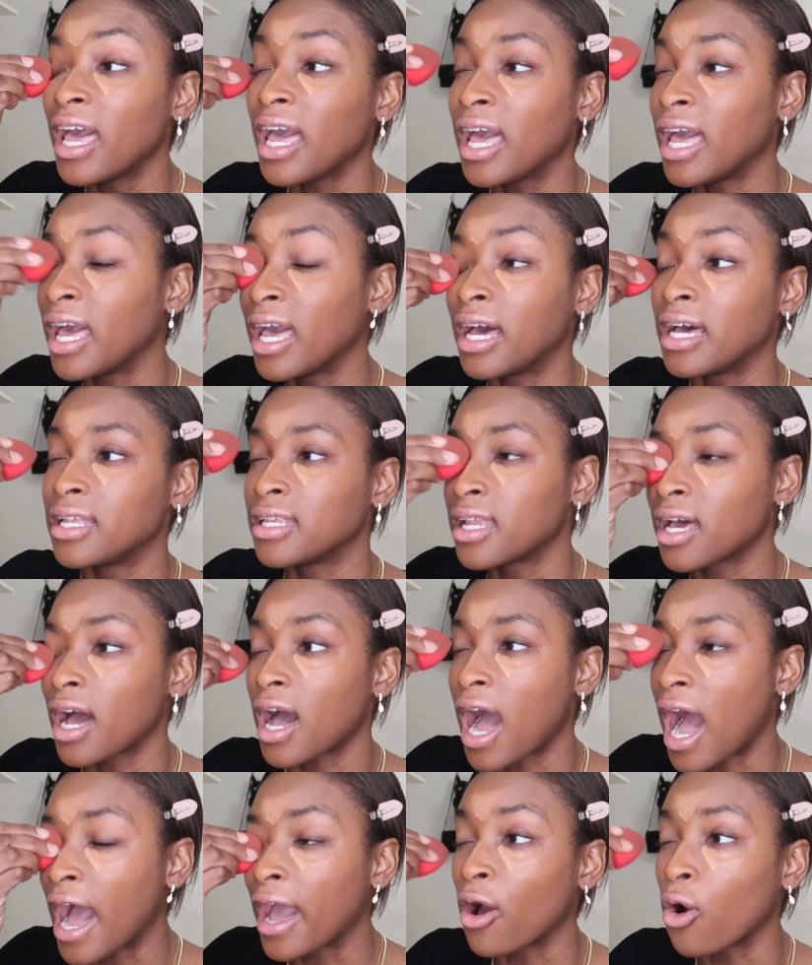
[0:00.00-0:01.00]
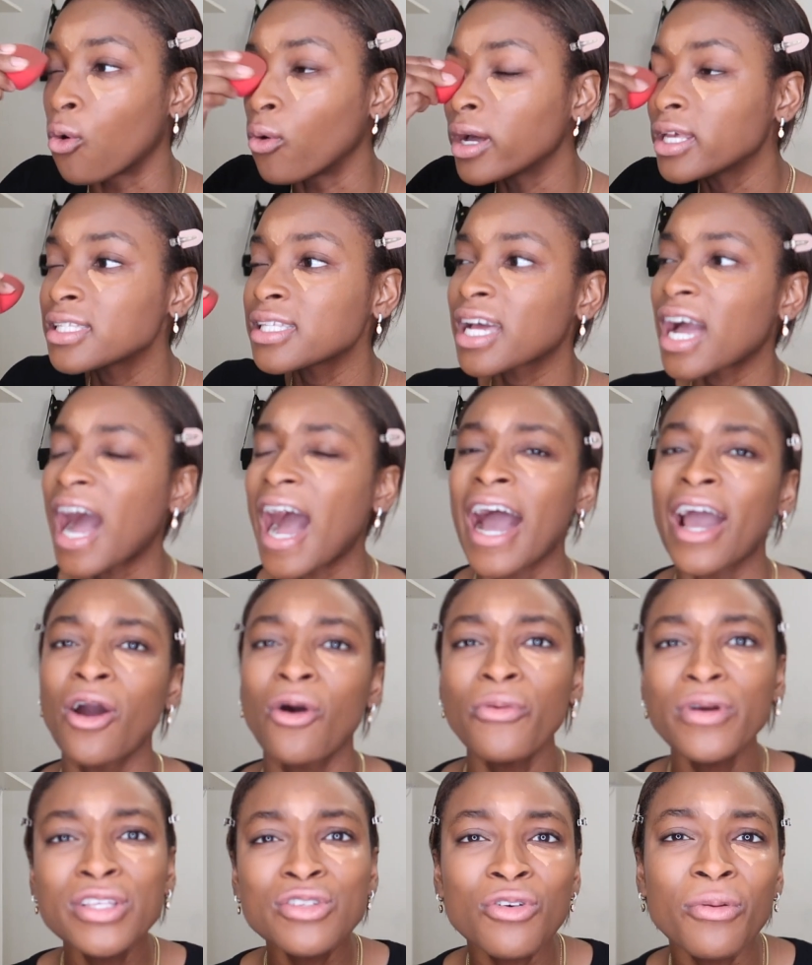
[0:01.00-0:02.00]
And I
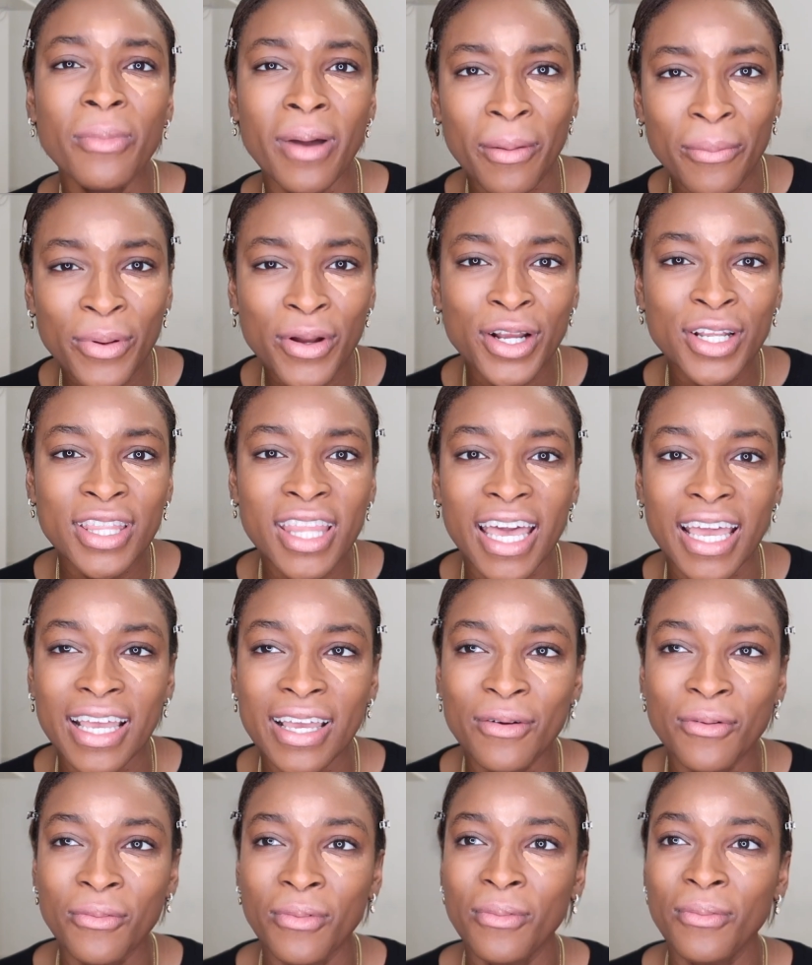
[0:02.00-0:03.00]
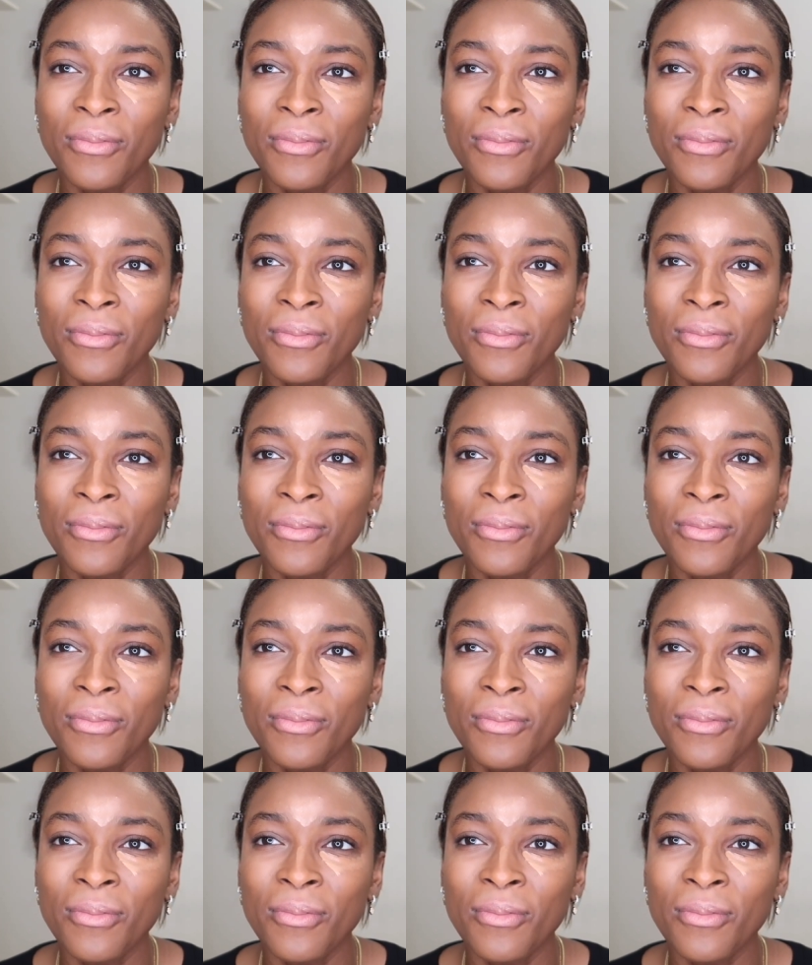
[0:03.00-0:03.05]
always remembered like